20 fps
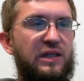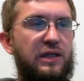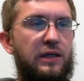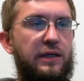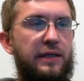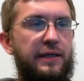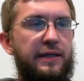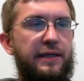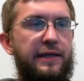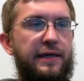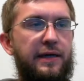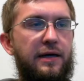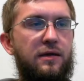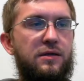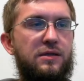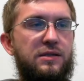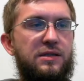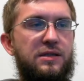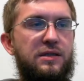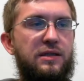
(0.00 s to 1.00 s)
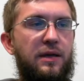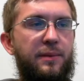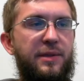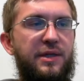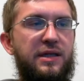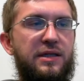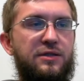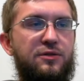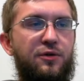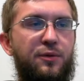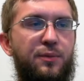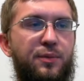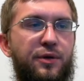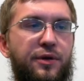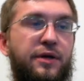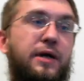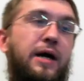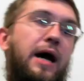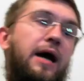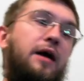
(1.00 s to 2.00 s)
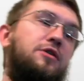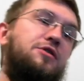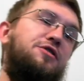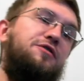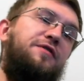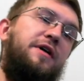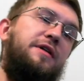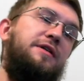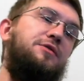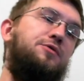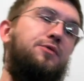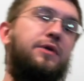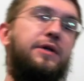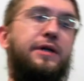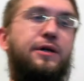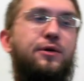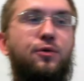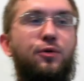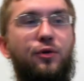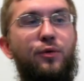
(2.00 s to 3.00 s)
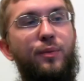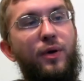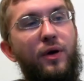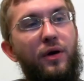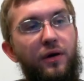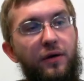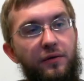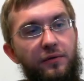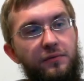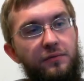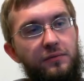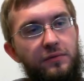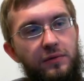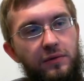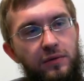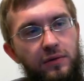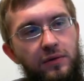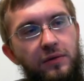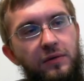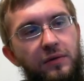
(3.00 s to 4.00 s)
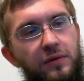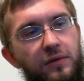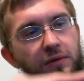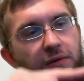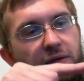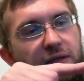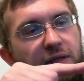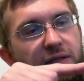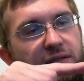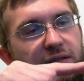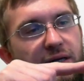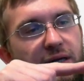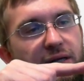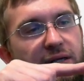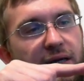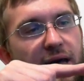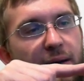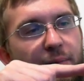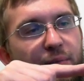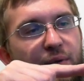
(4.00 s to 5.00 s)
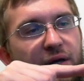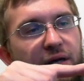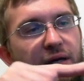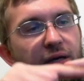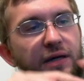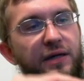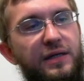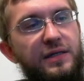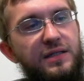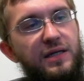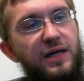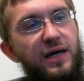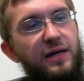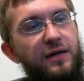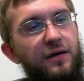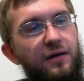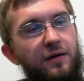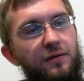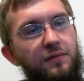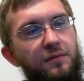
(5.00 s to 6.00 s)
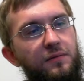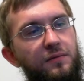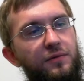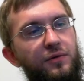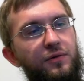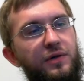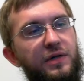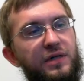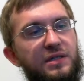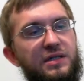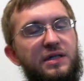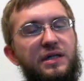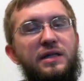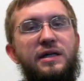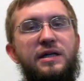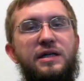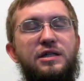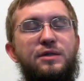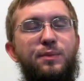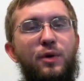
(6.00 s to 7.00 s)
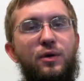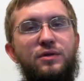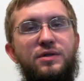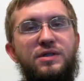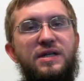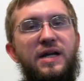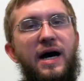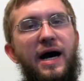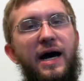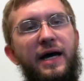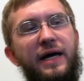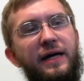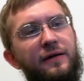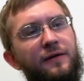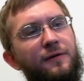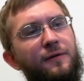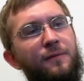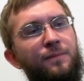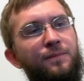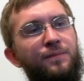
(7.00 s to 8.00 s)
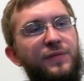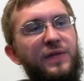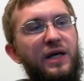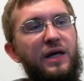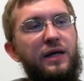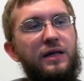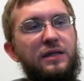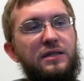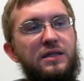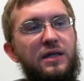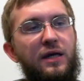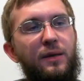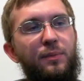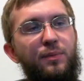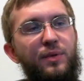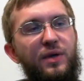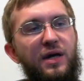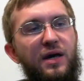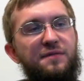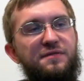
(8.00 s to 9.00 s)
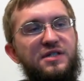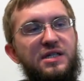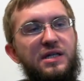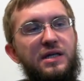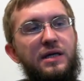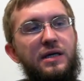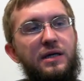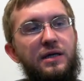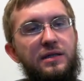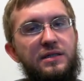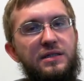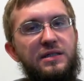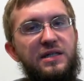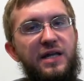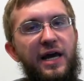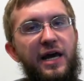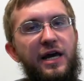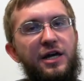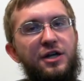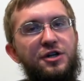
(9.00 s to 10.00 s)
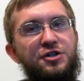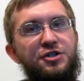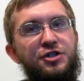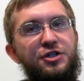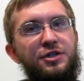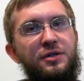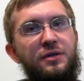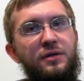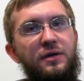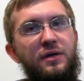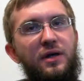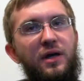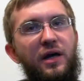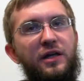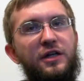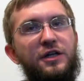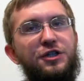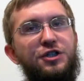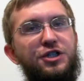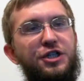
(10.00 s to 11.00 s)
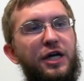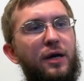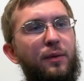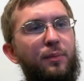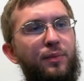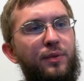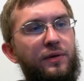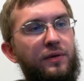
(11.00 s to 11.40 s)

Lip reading: Anything else? I mean, that's going pretty good. I also found this really cool part. It's like that big, and it's got you can see the exposed die, and it's a PFC stage in a chip,